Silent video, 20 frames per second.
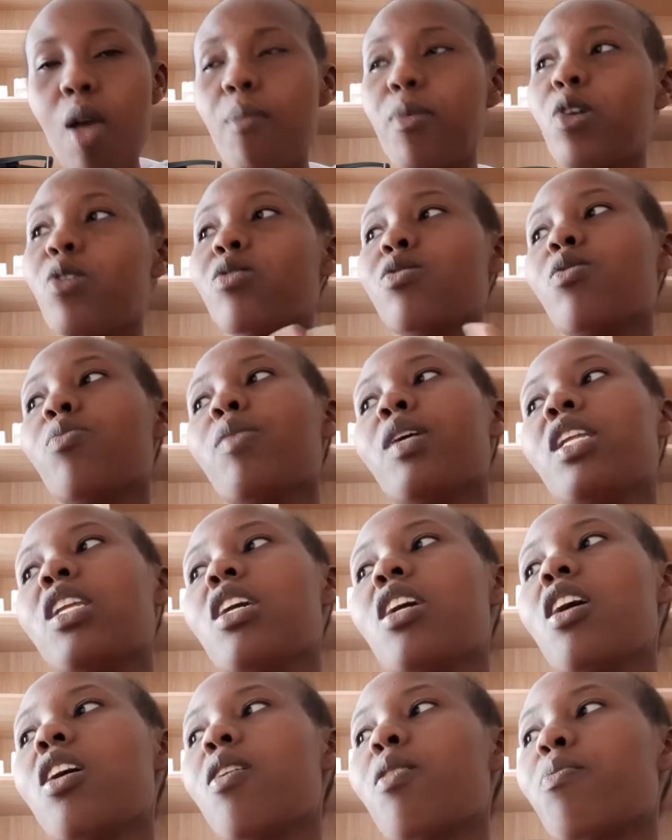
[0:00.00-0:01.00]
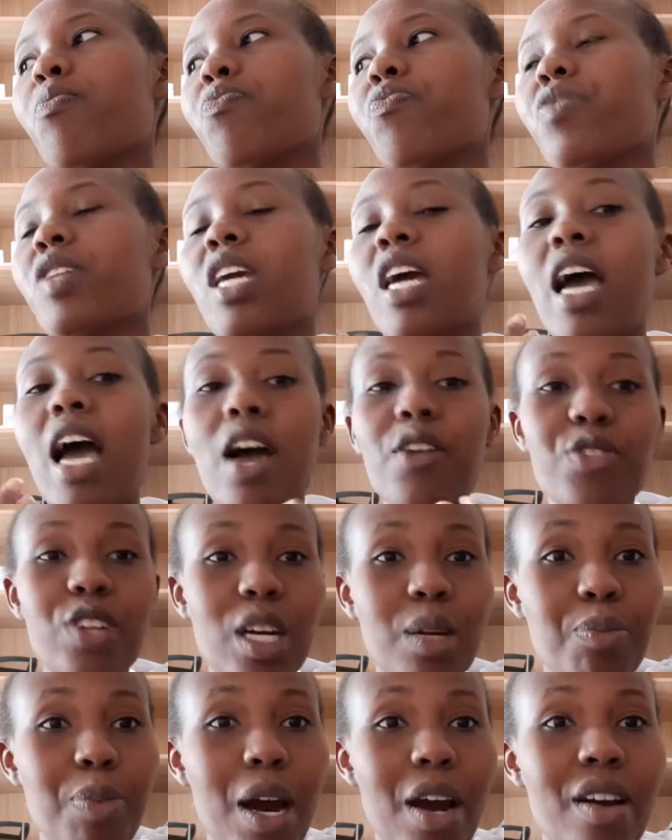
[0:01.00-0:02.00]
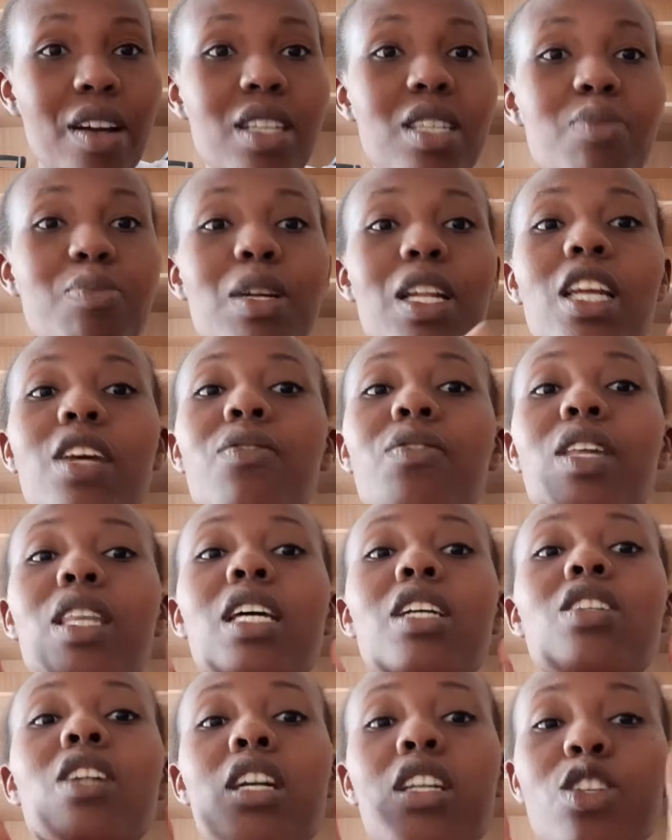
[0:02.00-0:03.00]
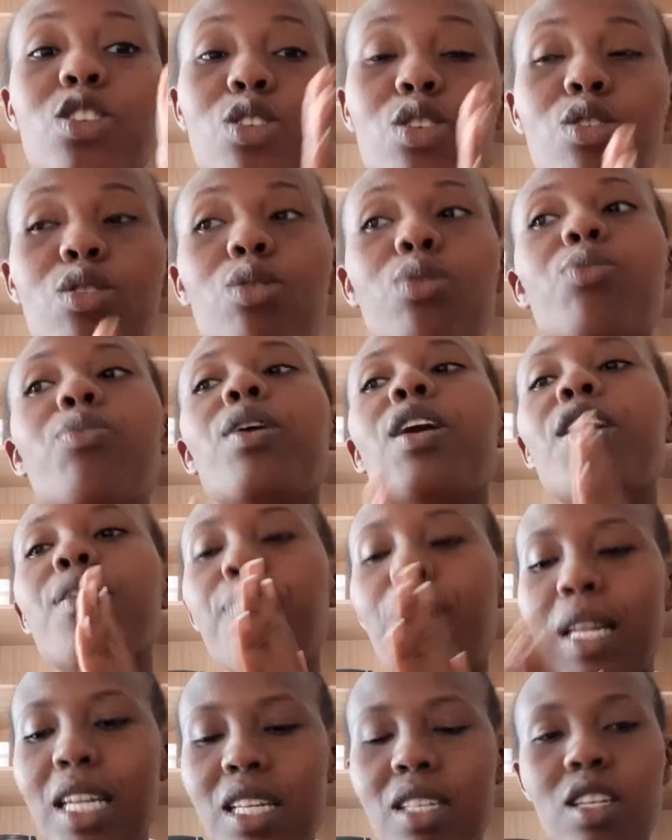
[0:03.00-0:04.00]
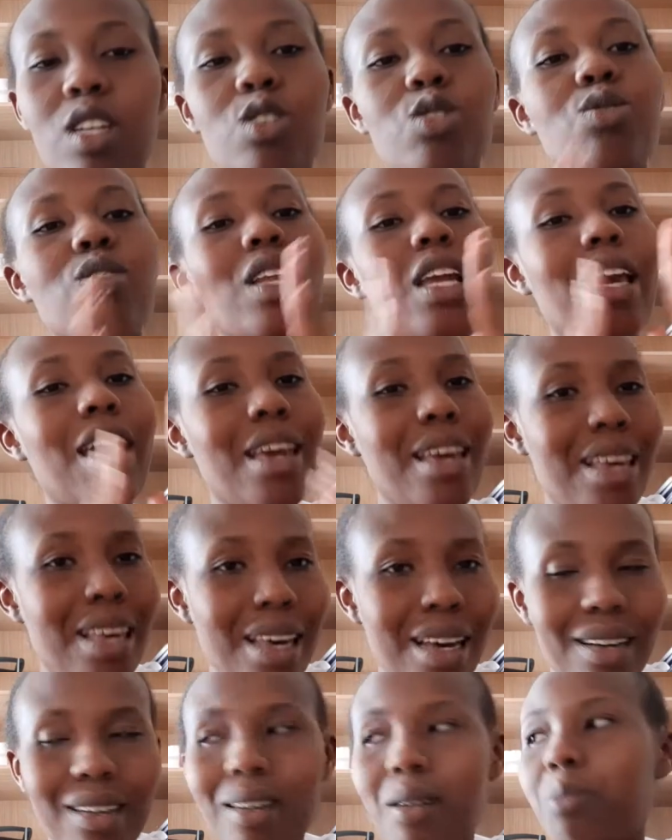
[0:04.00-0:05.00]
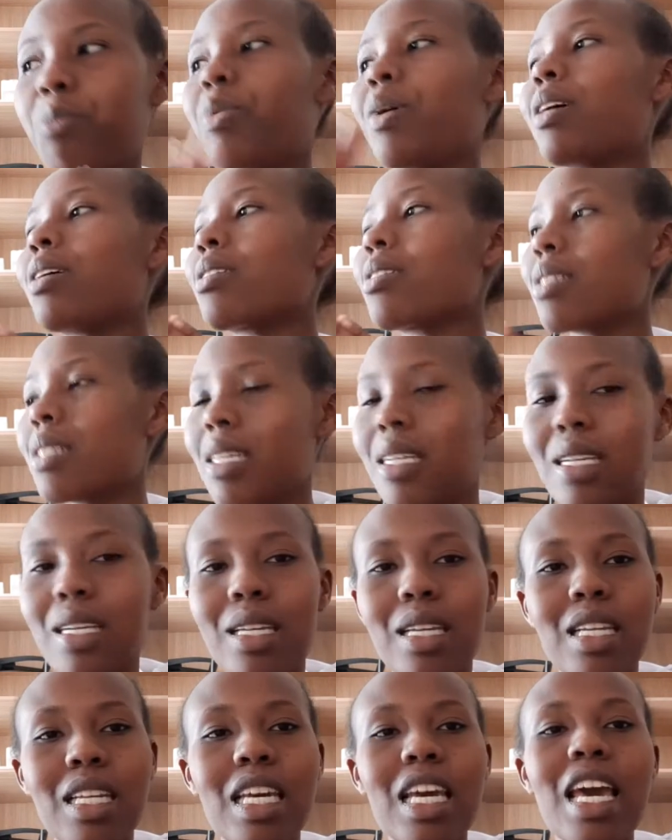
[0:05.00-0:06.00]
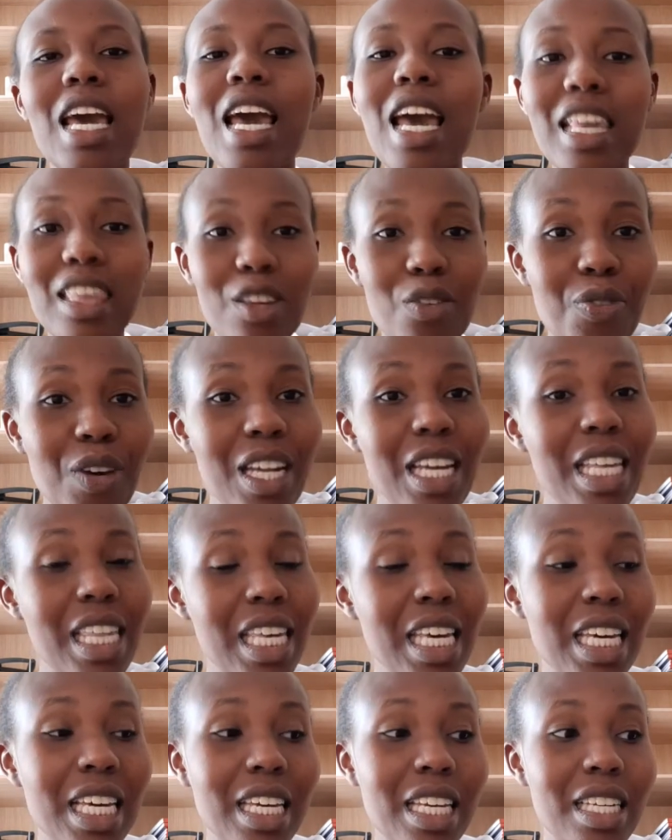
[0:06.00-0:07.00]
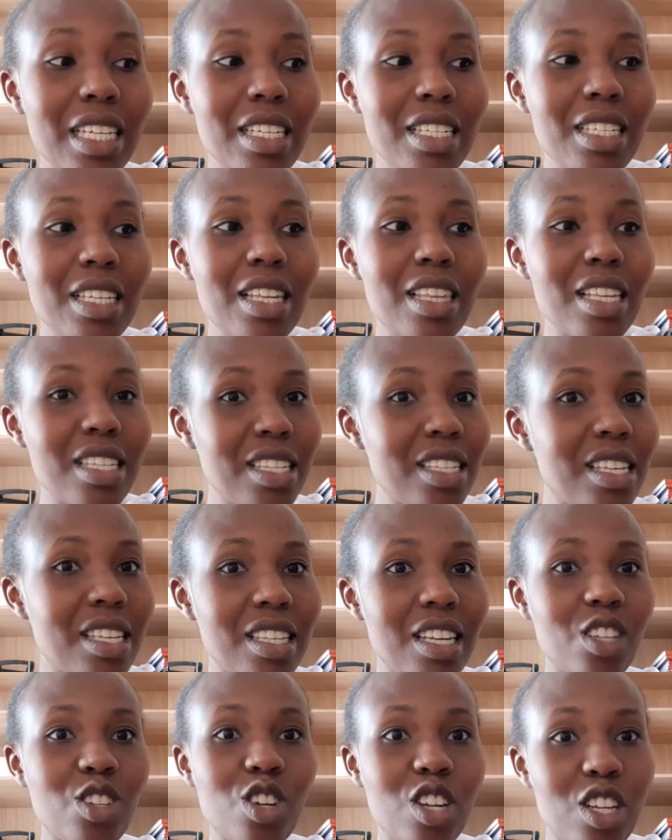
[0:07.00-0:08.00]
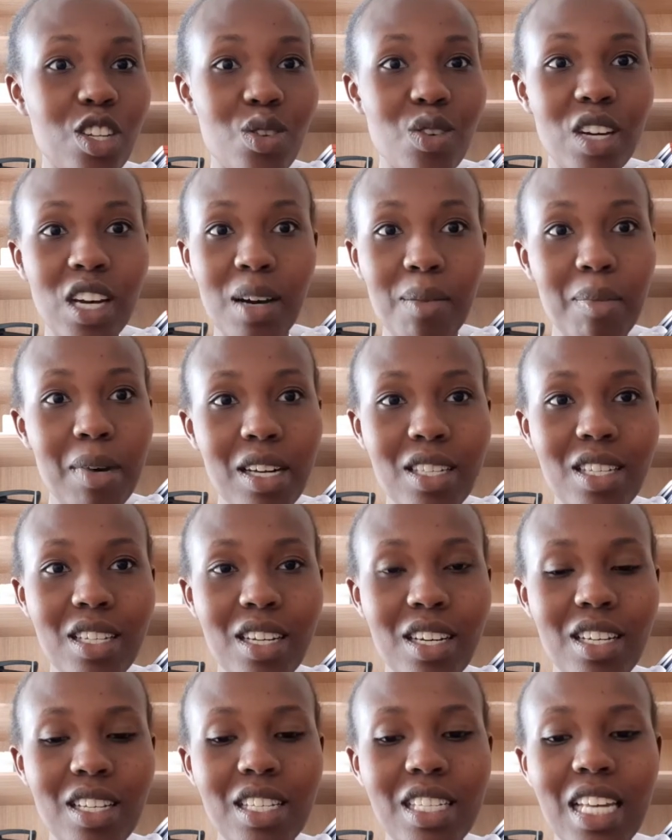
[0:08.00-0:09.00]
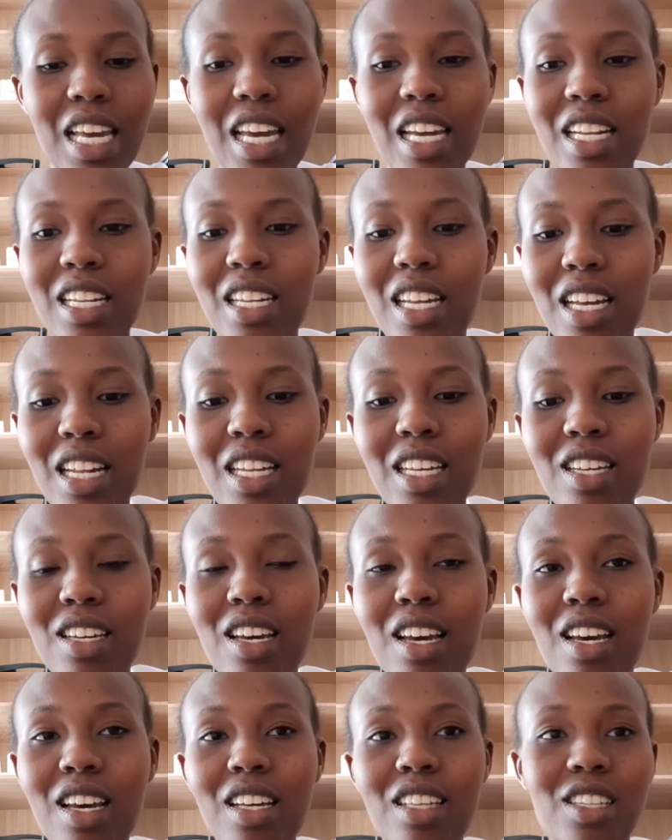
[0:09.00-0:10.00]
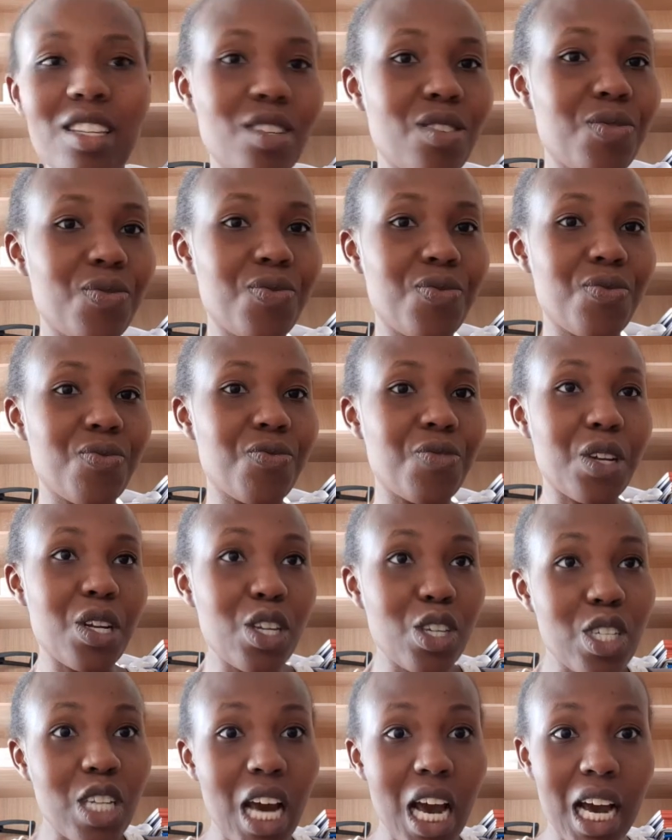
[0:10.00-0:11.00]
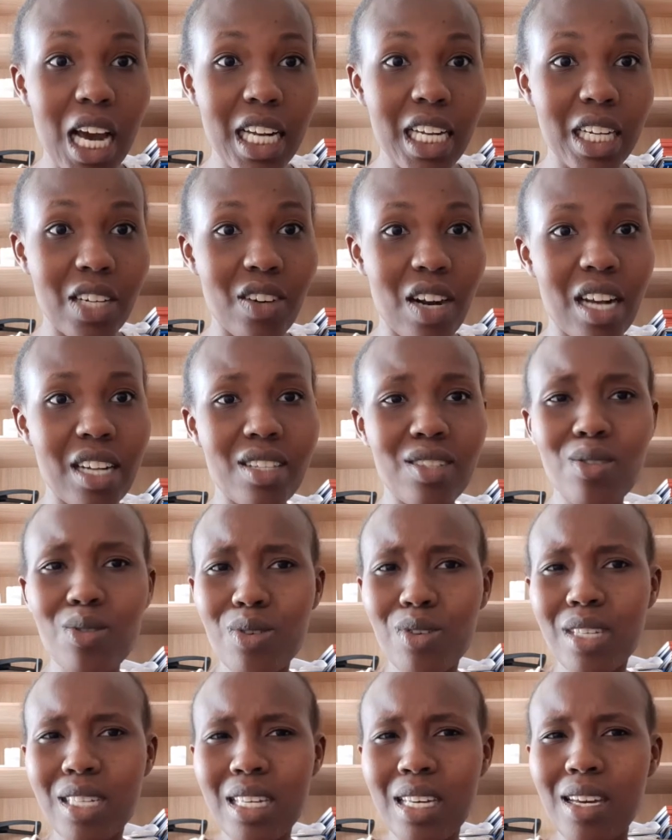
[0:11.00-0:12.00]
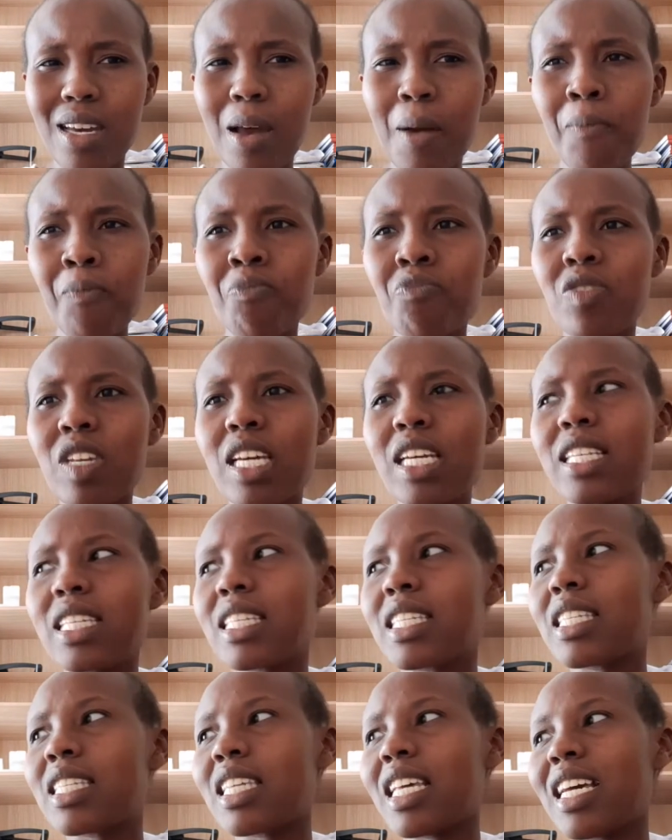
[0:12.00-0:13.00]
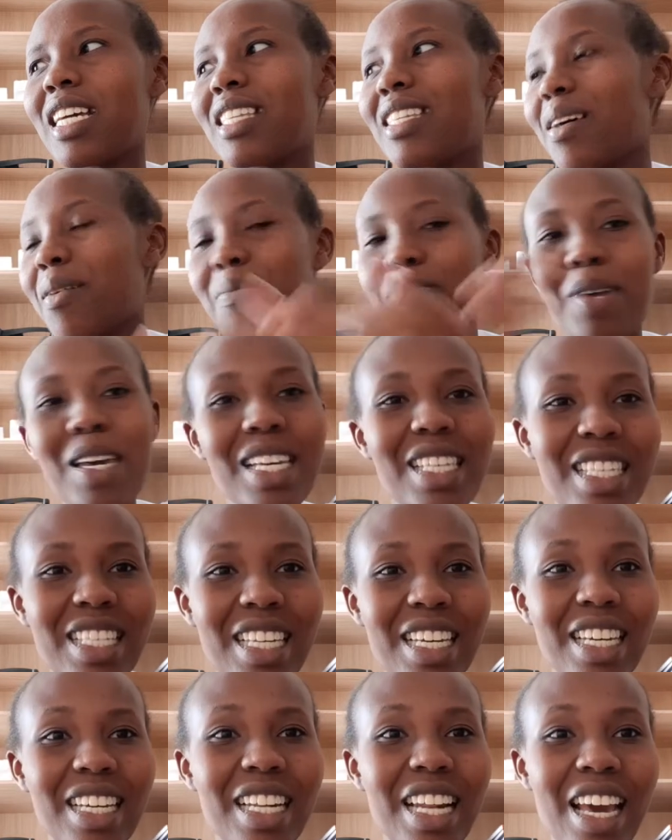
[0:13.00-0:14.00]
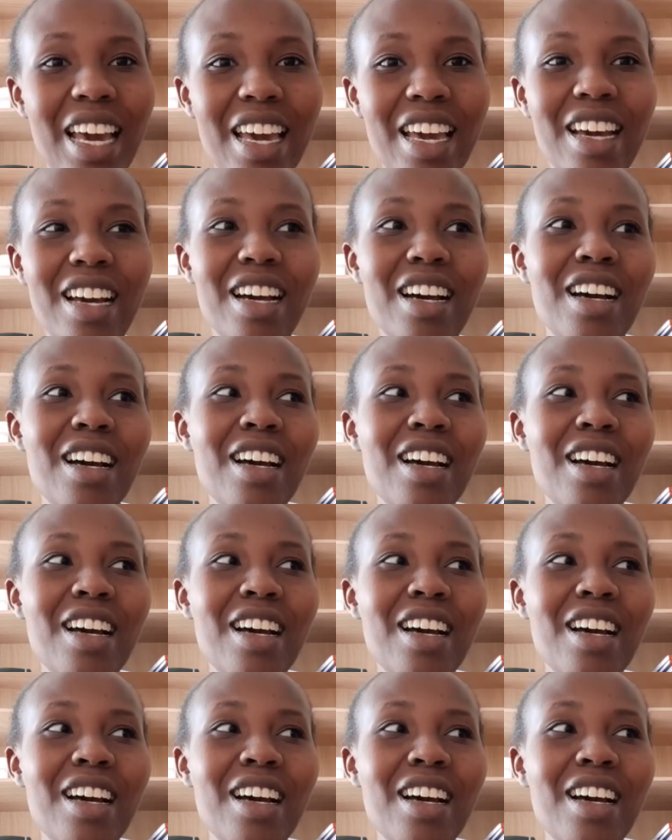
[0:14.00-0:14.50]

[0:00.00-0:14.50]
because so many African parents believe in the traditional way, maliza shule, ingia campus, nini. And the funny thing is, the sister is actually doing her master's, and Nelly just finished her undergrad. So you see, it's amazing, like,